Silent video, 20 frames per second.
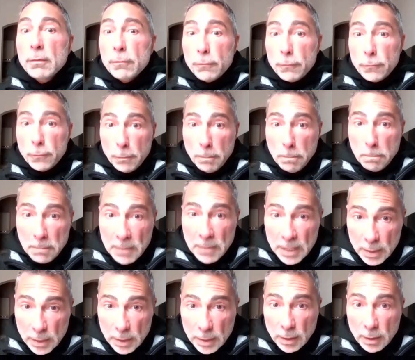For
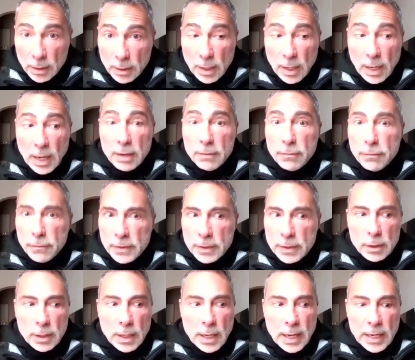me, I
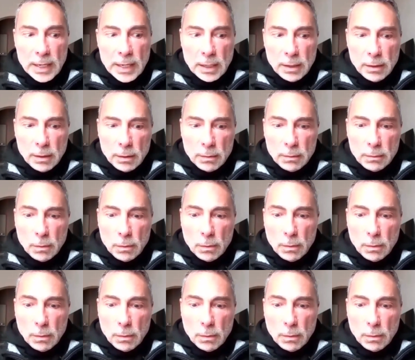feel I can